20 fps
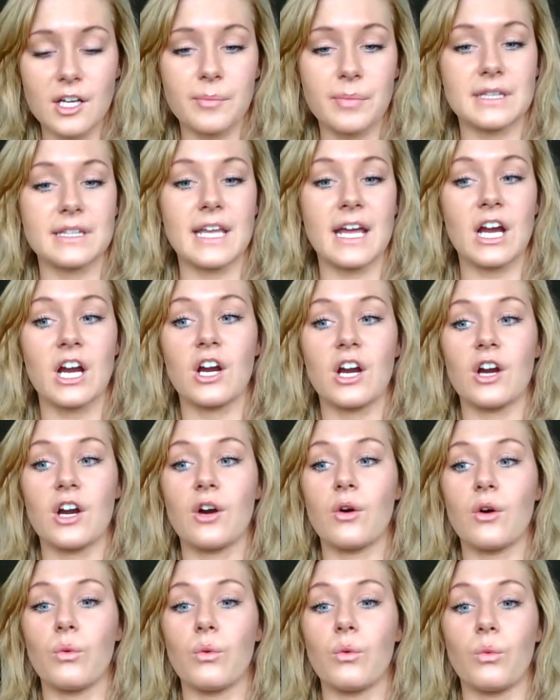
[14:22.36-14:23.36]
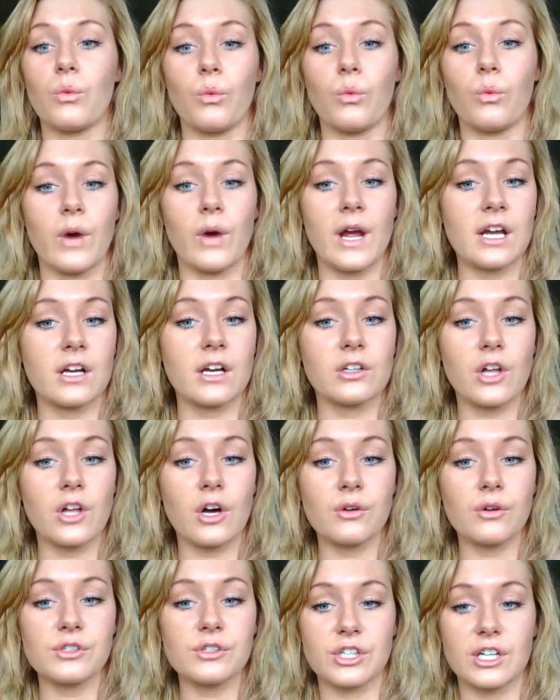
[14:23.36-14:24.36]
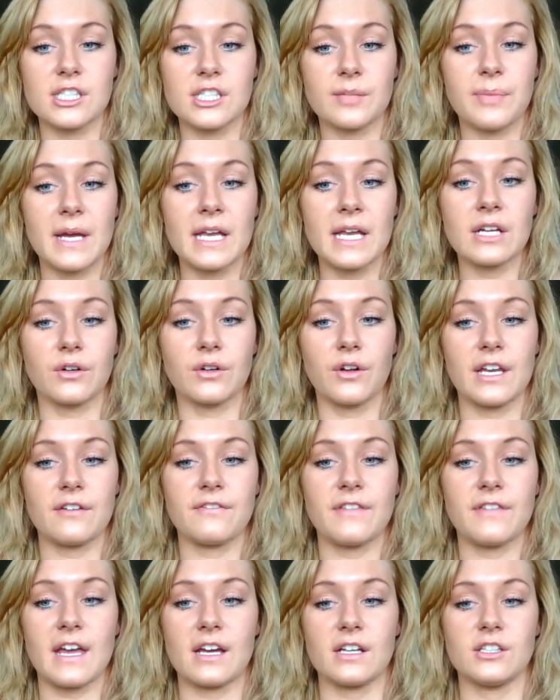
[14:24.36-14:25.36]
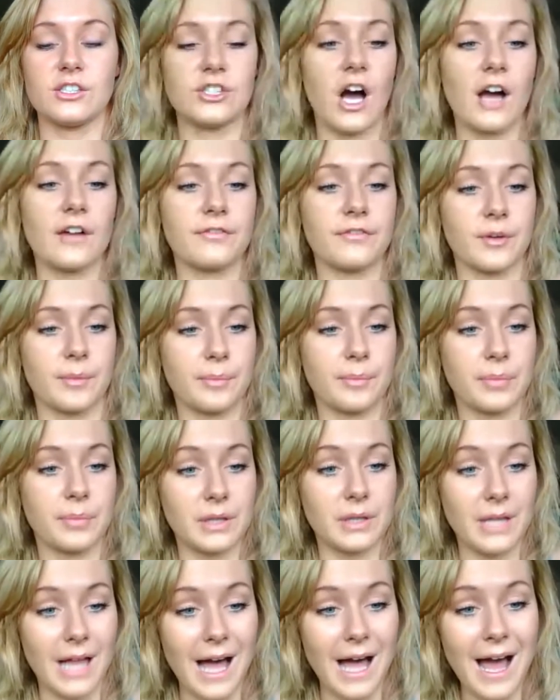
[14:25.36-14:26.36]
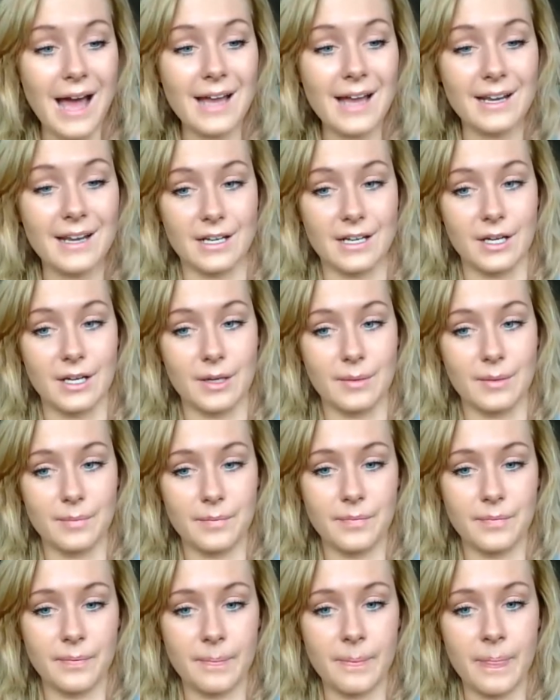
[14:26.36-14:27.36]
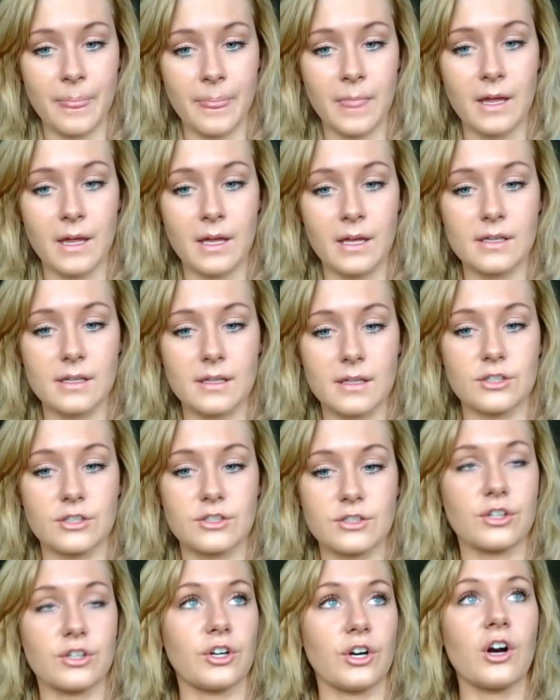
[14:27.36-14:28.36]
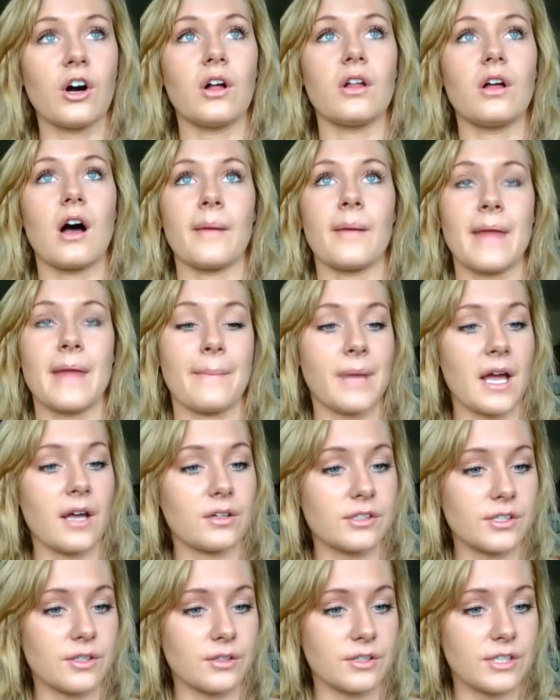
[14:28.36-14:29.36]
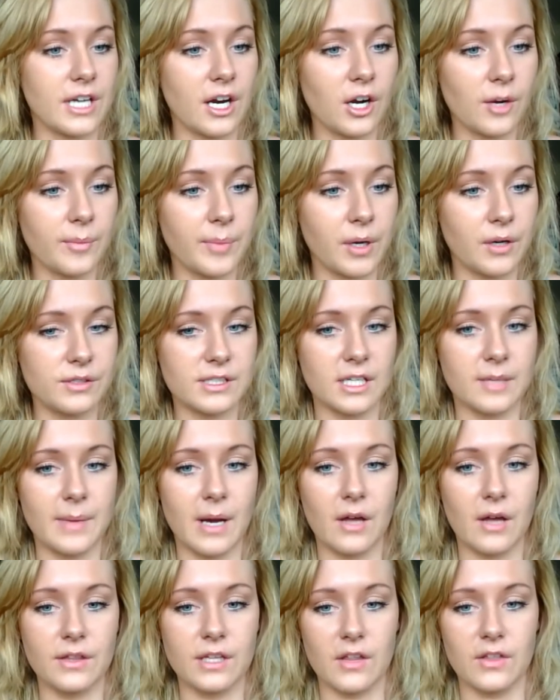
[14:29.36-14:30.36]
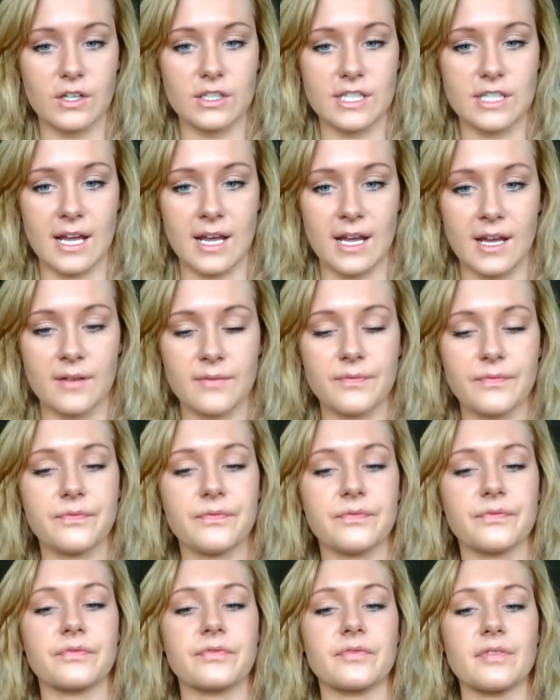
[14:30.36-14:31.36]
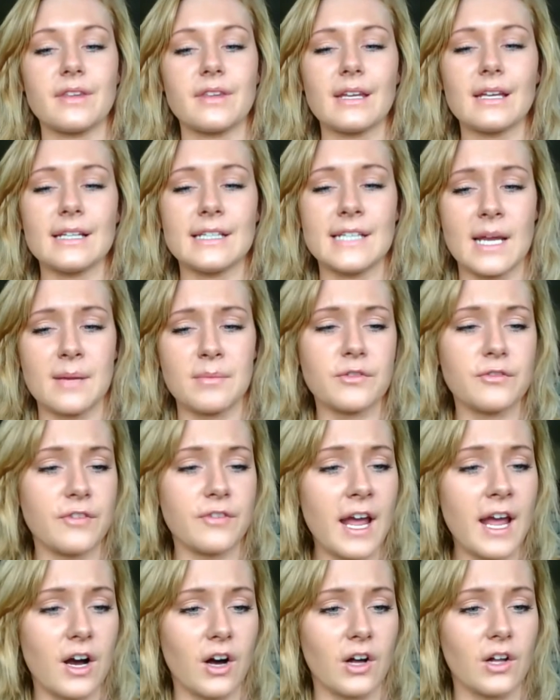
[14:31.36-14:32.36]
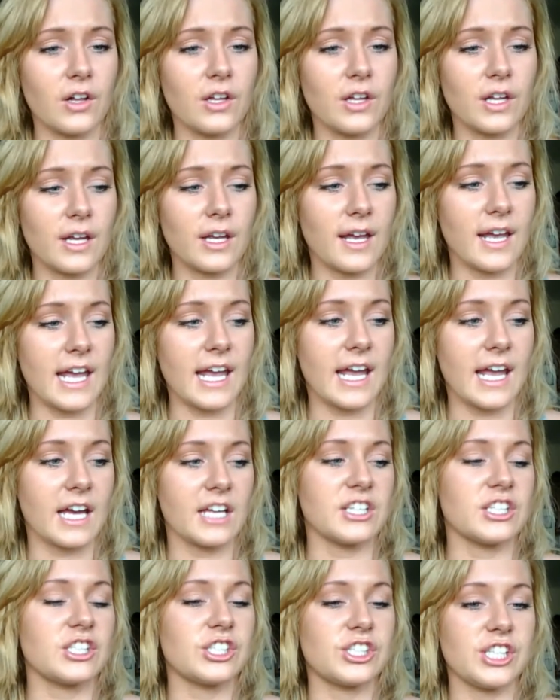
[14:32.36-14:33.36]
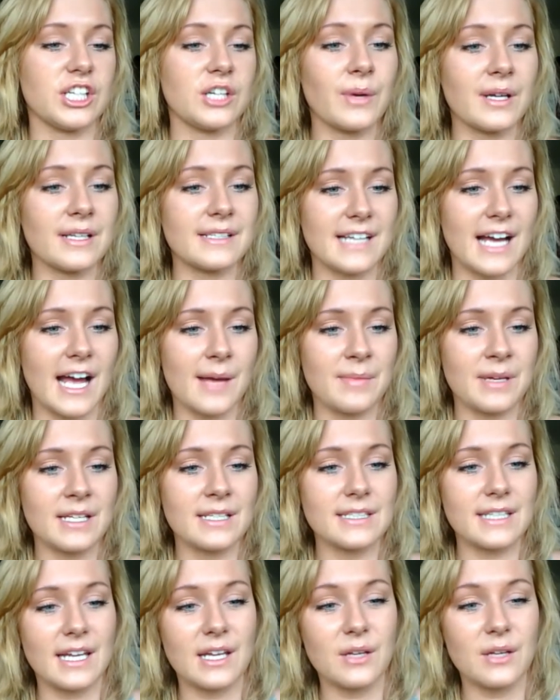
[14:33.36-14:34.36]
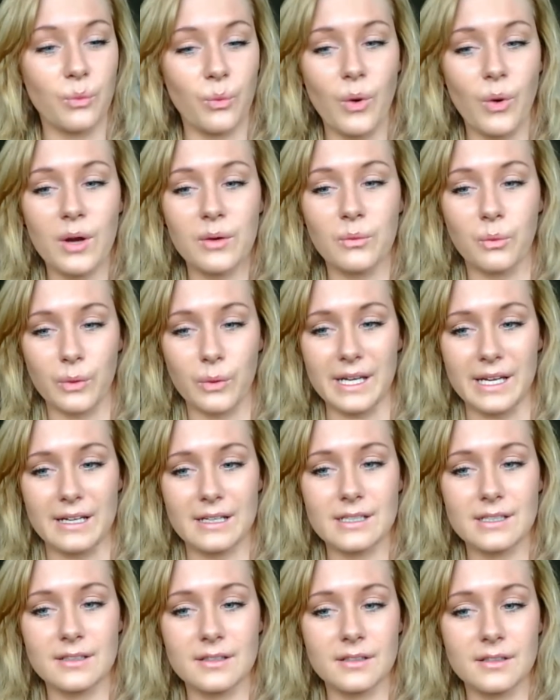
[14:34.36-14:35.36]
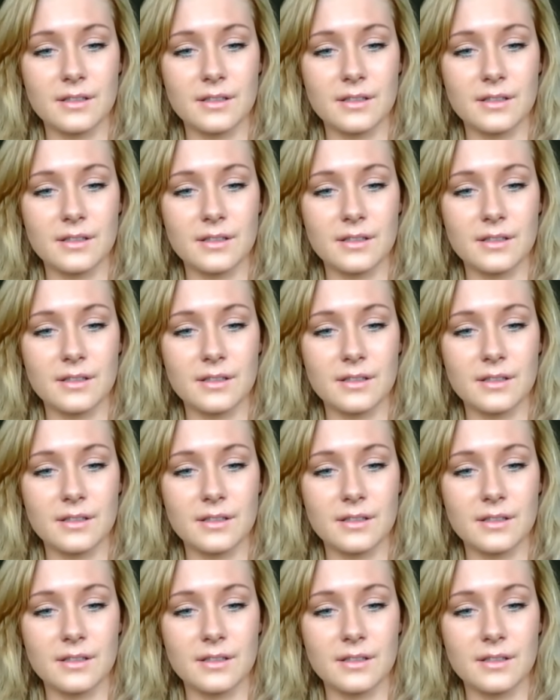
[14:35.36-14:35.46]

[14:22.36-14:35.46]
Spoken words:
but they're way closer to pinnacle than if they had shot for platinum. There's a girl that Michael Sotero posted about the other day named Vale, and she went diamond in 1 week.